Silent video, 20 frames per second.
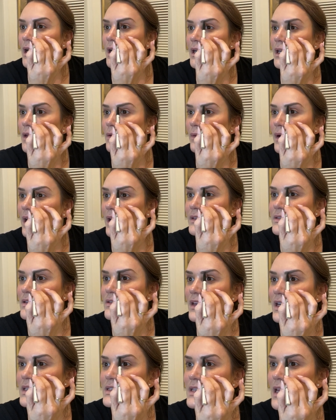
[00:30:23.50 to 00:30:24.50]
Anyway,
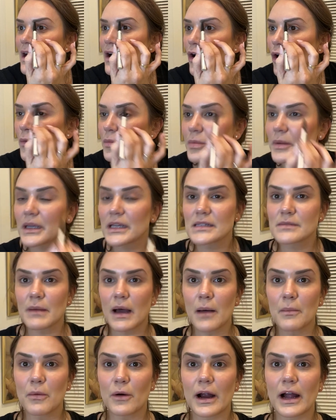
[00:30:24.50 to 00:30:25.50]
so that's helped because
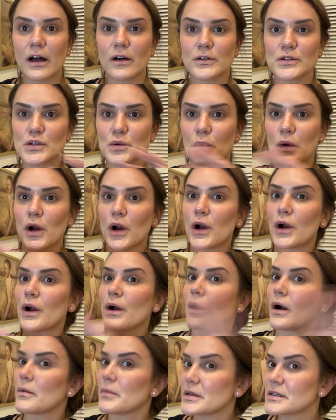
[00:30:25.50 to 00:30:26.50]
my brows
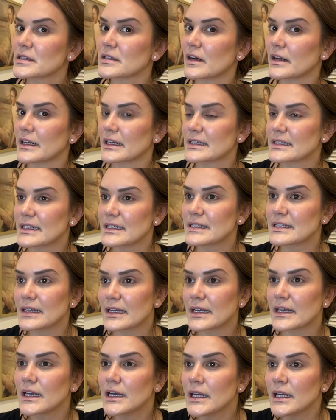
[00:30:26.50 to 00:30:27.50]
were almost
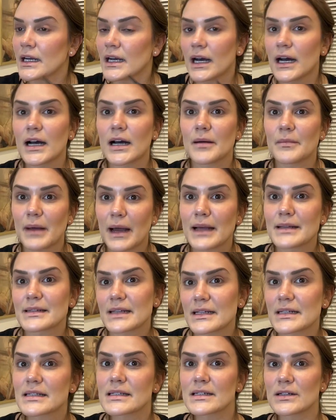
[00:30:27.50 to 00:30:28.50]
non-existent, as
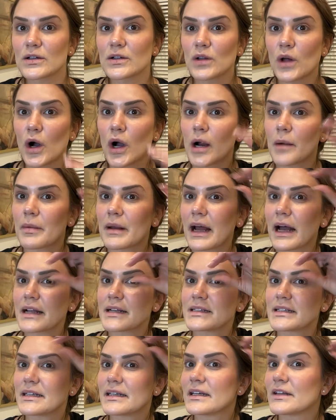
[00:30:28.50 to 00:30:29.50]
they still are, but
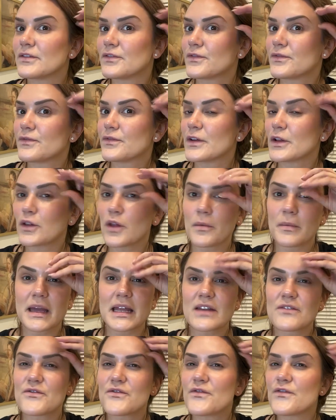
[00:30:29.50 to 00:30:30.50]
I did fill them
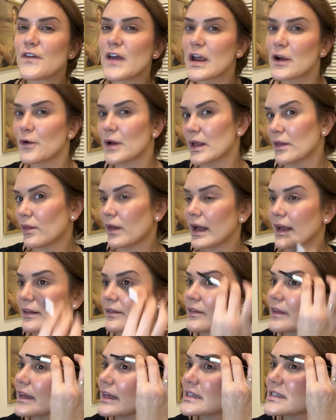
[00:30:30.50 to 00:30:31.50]
in very
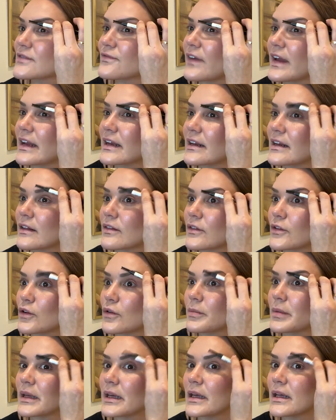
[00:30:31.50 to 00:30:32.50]
lightly. It's faded a
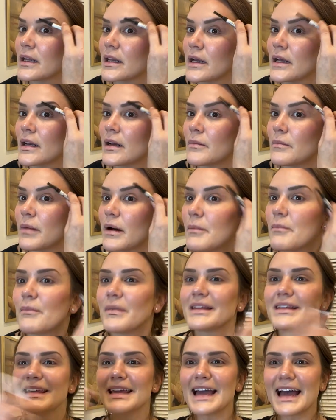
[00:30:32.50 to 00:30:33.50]
little bit, but
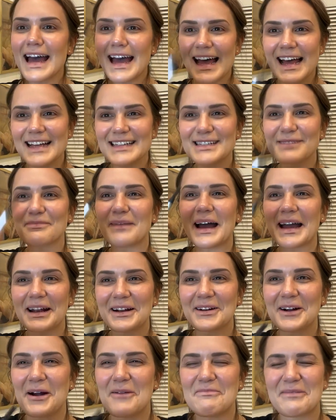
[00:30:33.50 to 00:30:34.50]
yes,
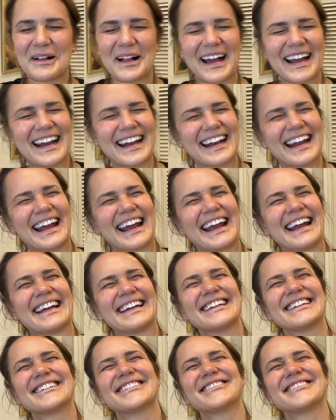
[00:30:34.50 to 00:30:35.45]
microblading.